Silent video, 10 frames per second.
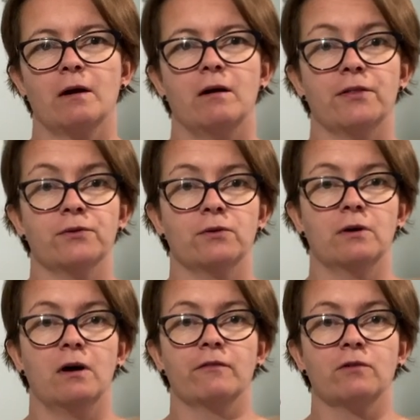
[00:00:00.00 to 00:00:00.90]
I thought
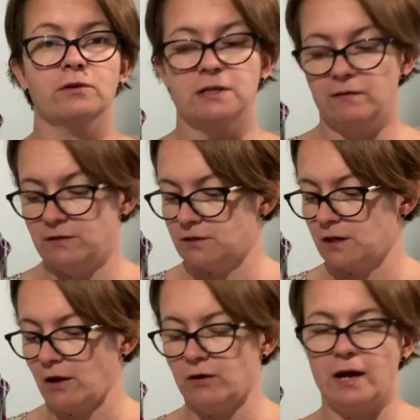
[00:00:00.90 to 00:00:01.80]
I've got to give this a go
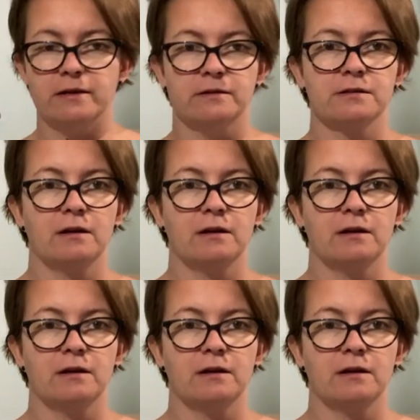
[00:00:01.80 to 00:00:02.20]
and